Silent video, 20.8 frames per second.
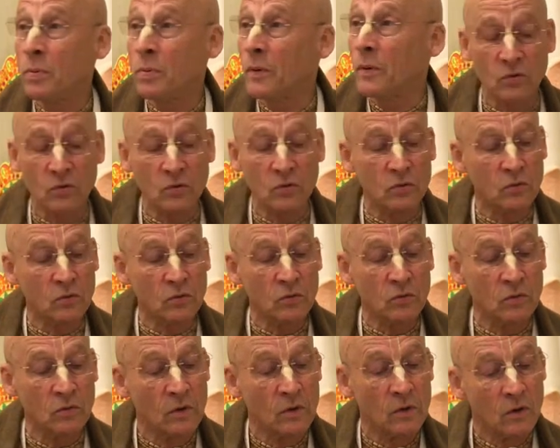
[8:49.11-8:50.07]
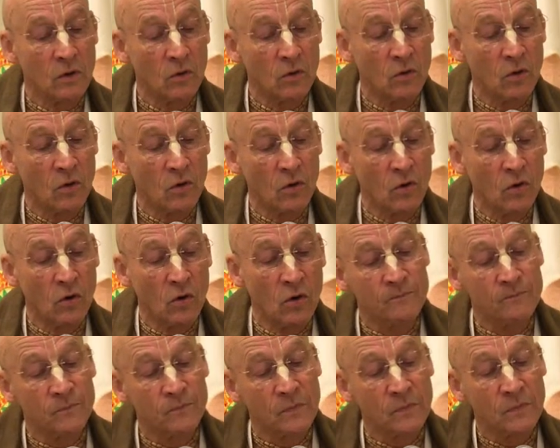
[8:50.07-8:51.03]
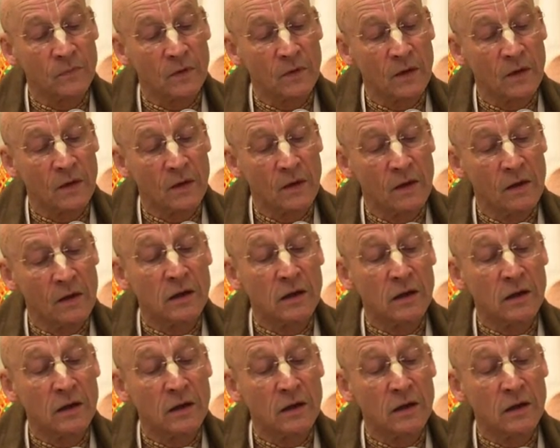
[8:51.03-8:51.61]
or cliche.